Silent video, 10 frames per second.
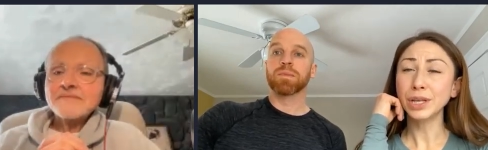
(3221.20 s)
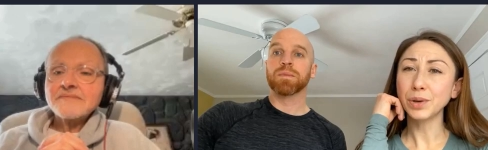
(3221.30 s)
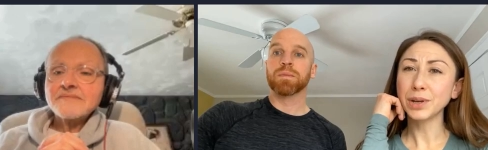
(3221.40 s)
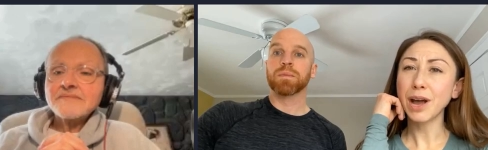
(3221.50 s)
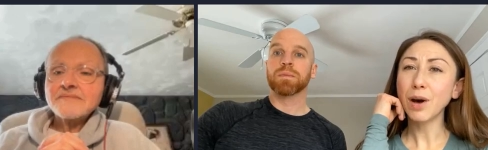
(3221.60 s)

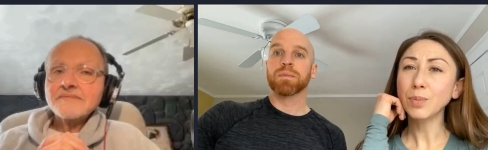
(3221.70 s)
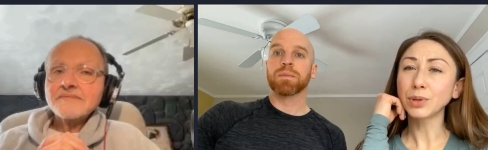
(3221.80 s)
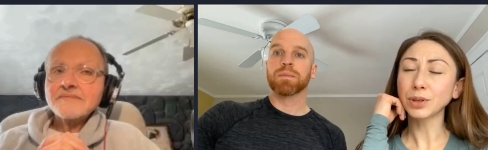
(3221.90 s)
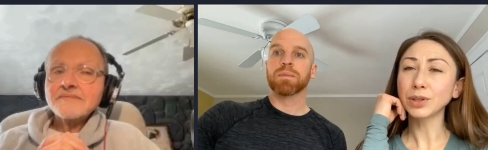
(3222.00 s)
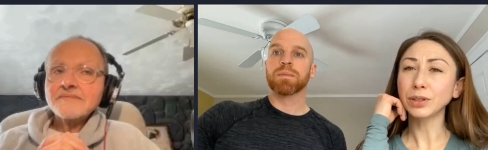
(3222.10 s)
Speaker 1: you can help
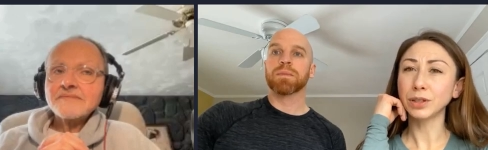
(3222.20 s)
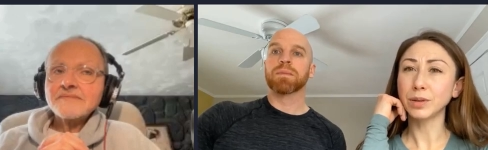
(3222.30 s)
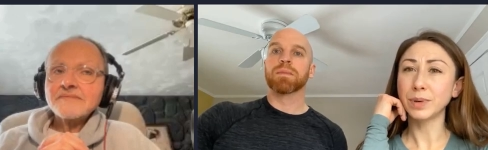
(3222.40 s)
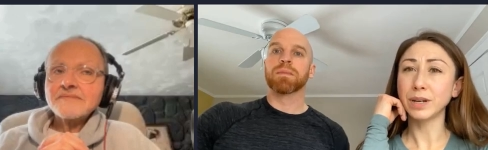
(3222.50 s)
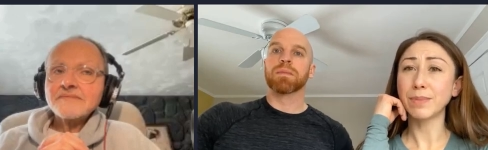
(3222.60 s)
learn a
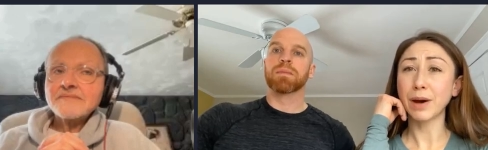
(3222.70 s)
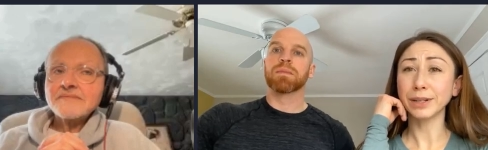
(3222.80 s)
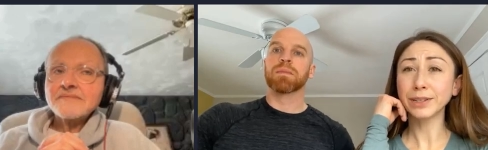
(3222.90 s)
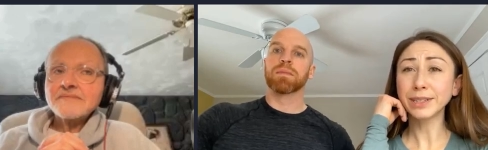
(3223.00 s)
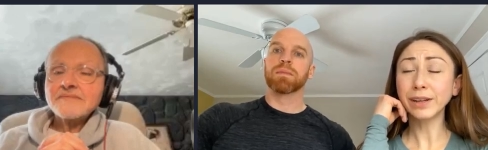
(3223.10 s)
little bit
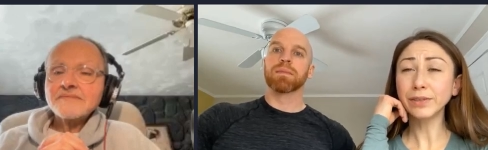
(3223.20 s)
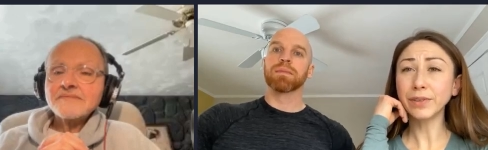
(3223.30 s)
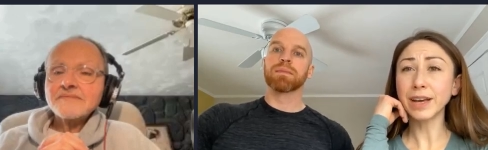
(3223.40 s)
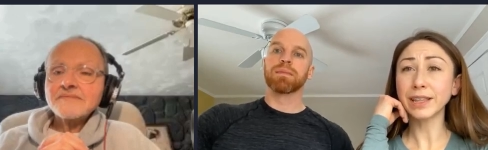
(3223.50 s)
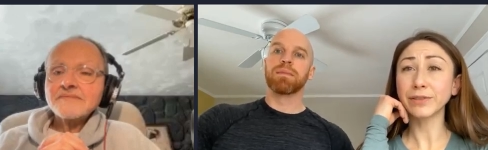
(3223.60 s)
about
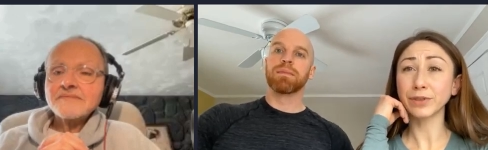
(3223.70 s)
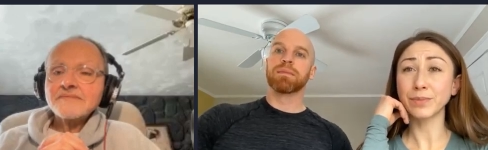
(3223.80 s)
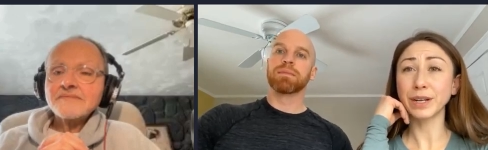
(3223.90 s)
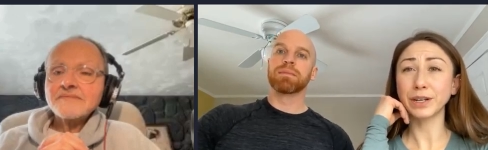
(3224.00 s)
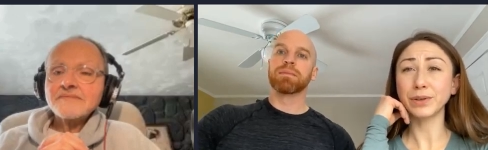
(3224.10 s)
yourself and then
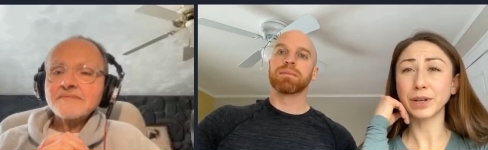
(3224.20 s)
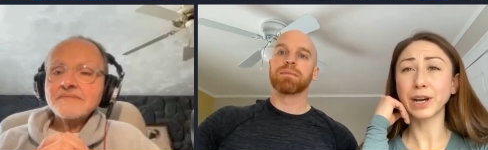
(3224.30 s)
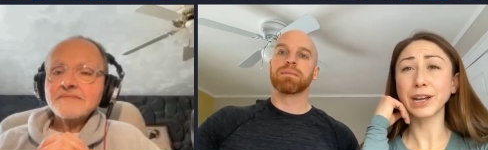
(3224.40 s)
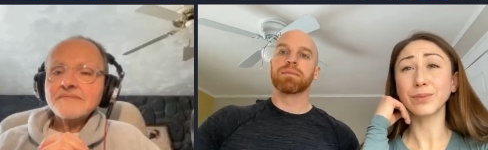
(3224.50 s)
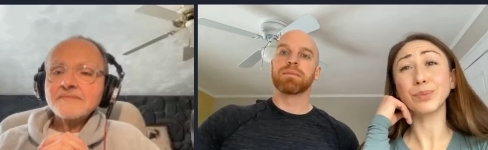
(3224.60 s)
from there you
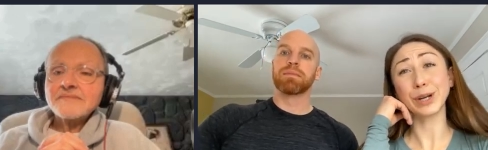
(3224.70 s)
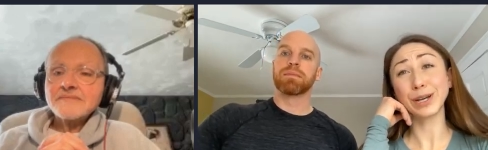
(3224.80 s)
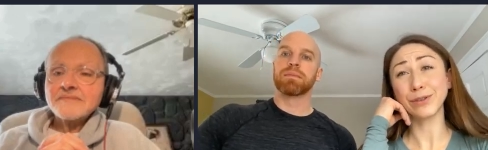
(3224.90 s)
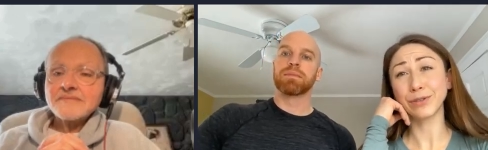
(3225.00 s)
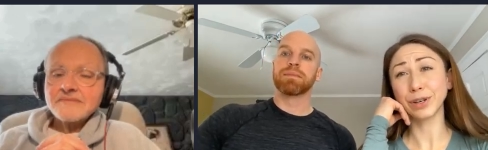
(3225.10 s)
can kind of
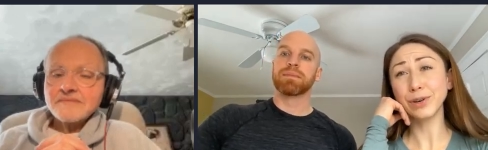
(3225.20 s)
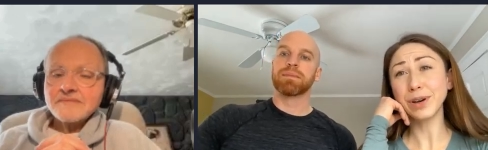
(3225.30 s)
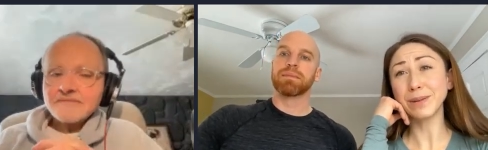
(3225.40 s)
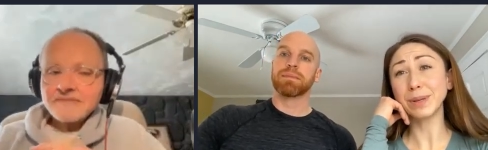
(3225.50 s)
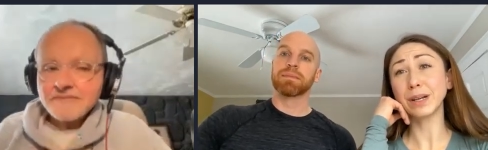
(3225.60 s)
break through
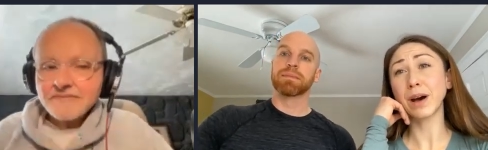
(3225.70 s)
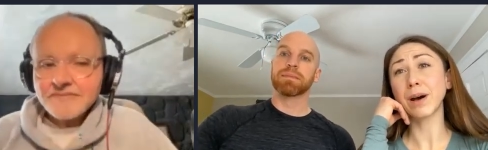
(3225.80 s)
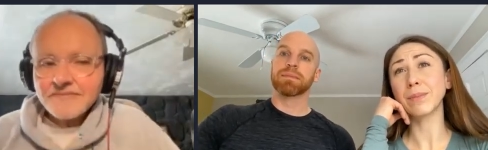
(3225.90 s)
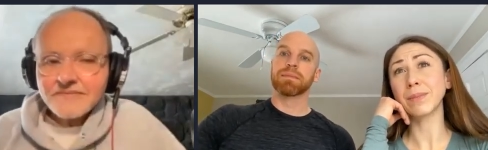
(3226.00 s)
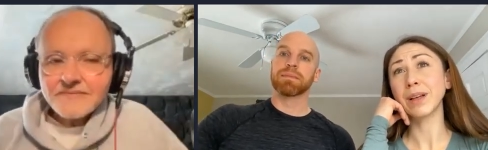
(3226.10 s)
and
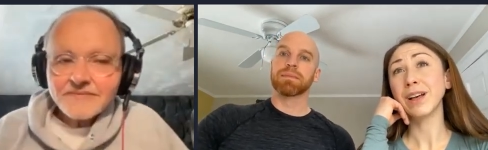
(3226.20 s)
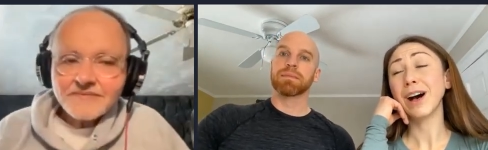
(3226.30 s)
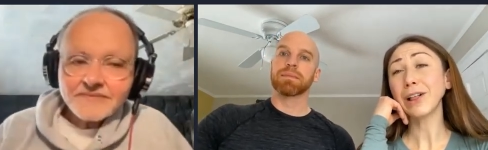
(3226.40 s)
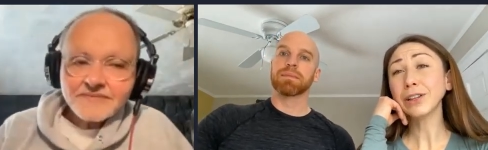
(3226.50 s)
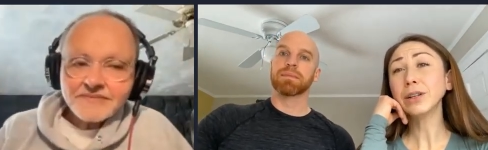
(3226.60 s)
become
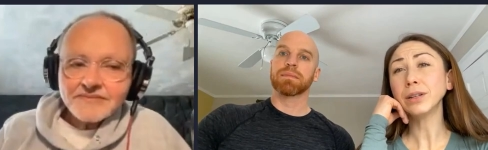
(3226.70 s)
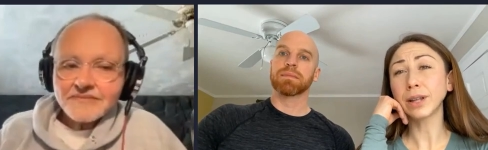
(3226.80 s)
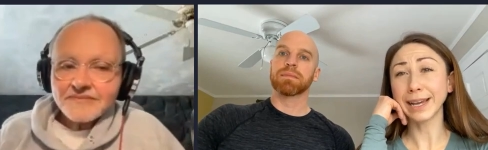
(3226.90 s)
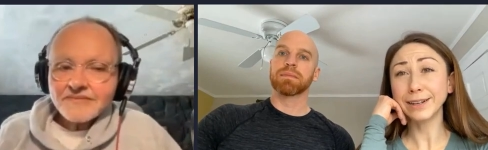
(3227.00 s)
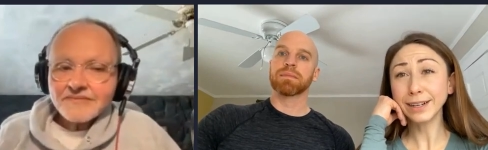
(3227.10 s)
a little
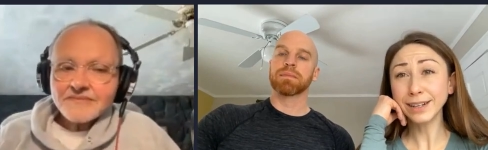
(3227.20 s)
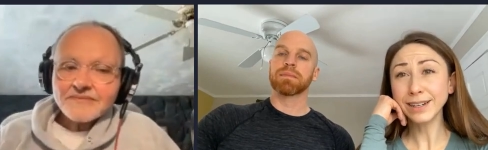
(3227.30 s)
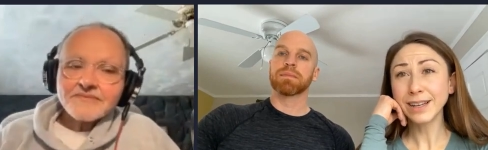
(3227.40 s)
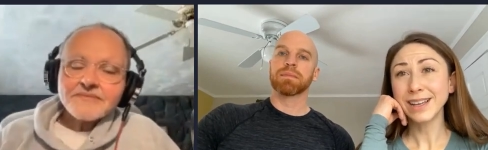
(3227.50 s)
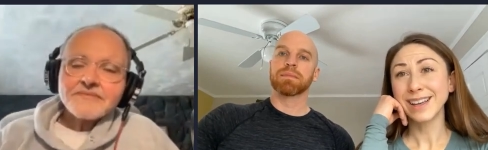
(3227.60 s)
lighter
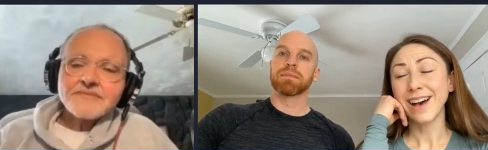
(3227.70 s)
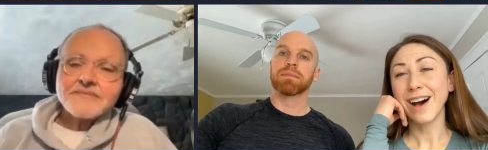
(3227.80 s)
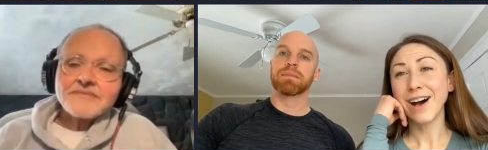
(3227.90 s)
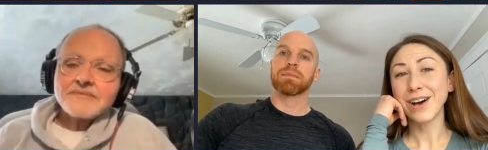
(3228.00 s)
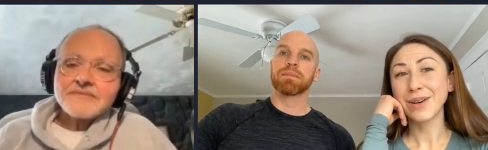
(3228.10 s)

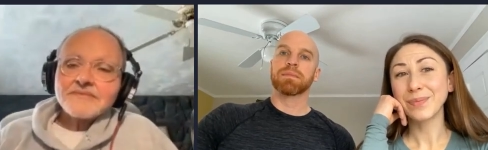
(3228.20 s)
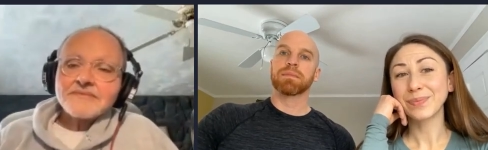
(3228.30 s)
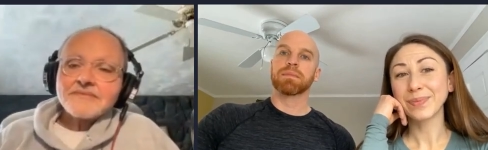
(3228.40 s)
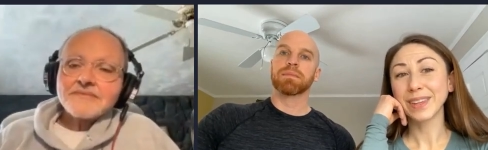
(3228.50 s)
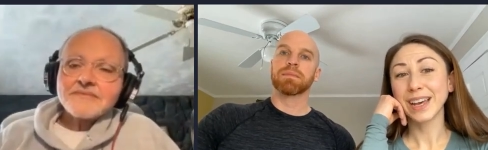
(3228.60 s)

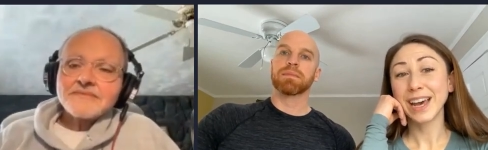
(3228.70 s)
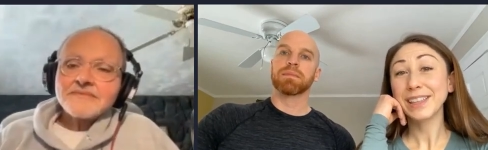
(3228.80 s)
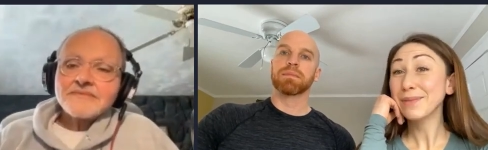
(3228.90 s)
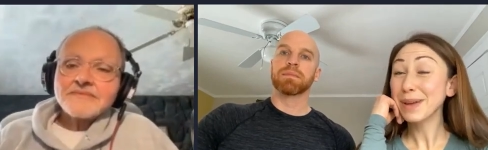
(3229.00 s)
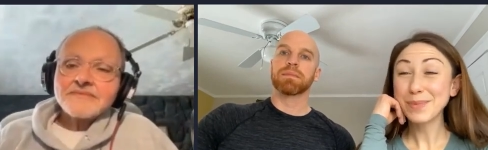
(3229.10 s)
um
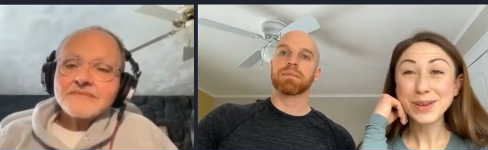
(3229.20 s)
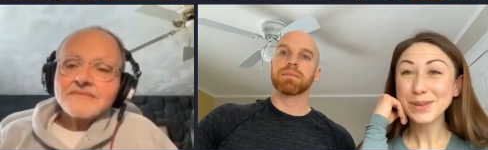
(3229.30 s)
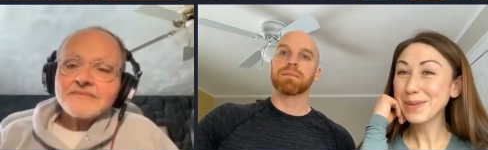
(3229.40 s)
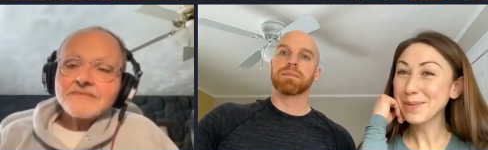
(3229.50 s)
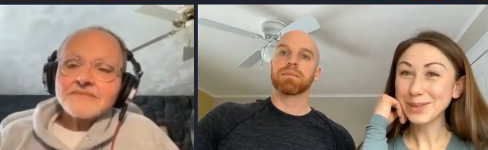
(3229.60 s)
and then maybe
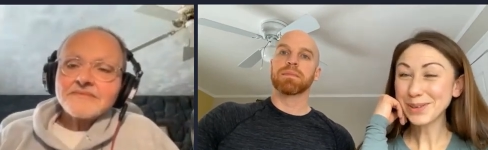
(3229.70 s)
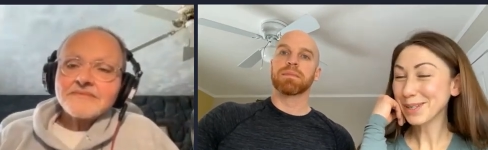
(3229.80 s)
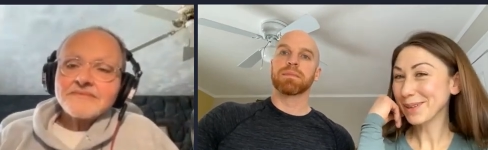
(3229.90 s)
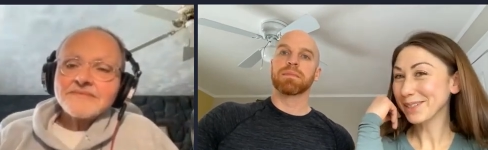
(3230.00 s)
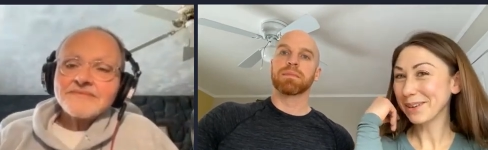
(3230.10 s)
i'll be able to
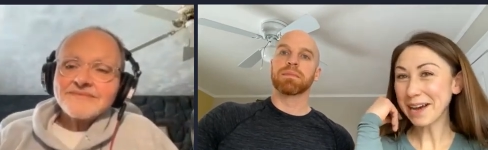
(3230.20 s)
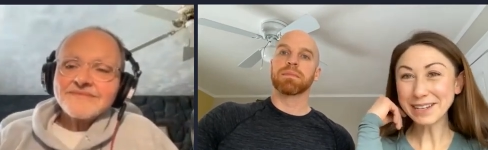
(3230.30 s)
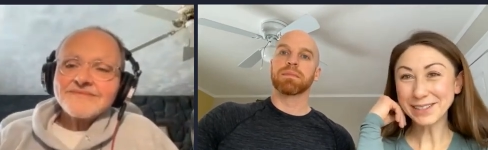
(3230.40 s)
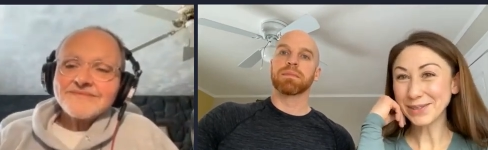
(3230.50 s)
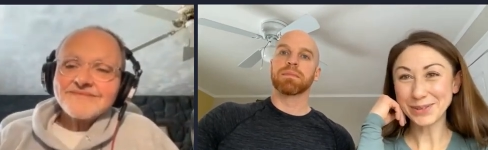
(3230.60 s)
express
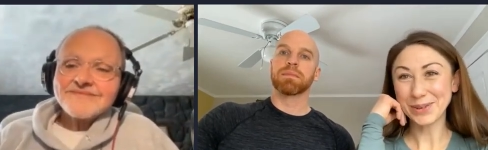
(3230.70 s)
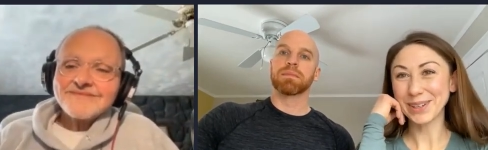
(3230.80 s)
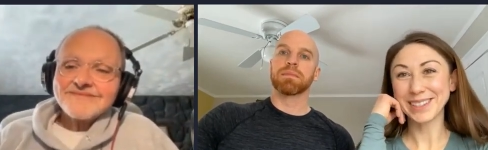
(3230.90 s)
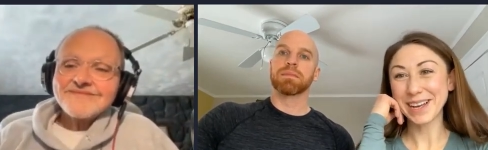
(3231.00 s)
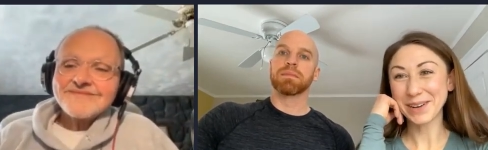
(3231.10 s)
gratitude
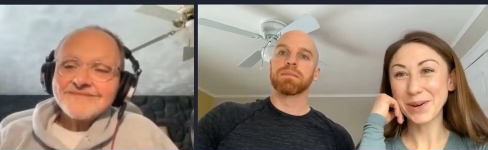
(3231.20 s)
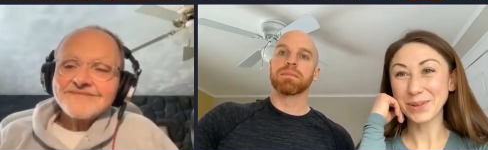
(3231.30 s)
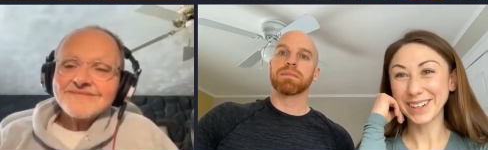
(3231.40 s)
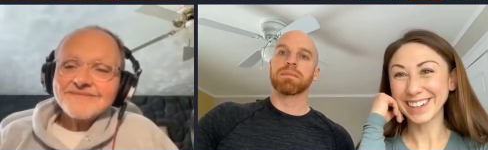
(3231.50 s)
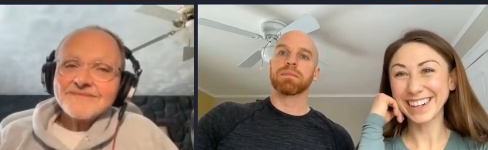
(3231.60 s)
towards that
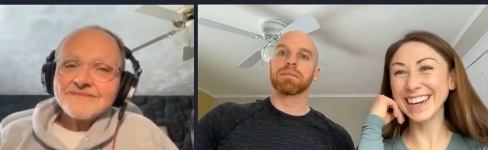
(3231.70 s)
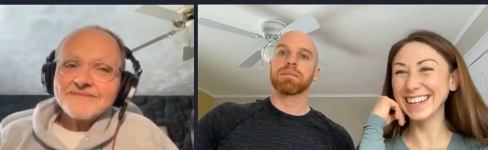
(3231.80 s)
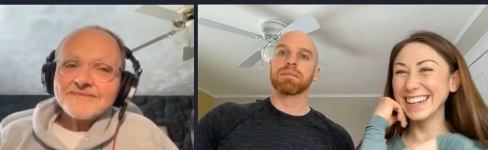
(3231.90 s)
coworker